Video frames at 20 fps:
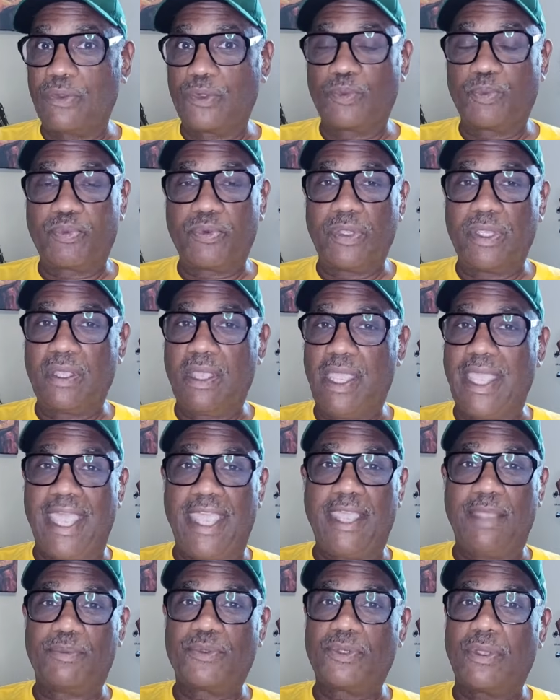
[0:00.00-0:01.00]

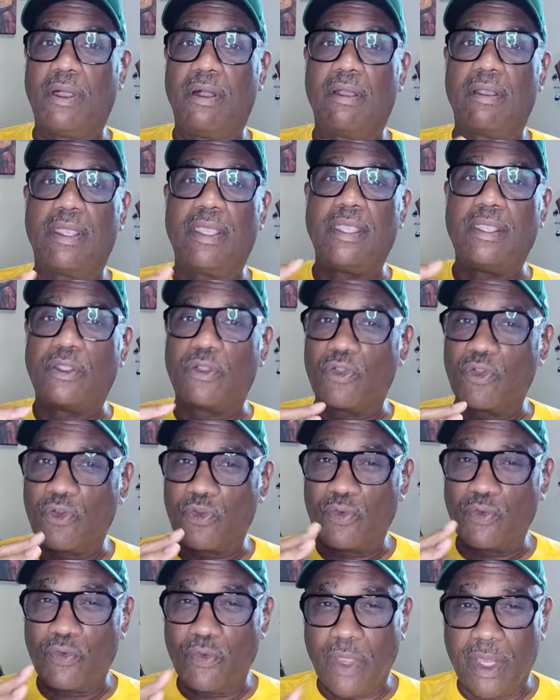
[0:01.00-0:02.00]
preamps are
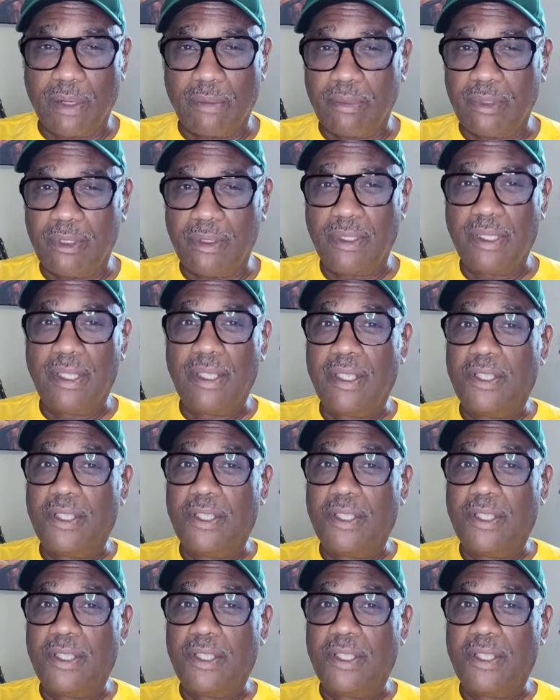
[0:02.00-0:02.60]
incredible.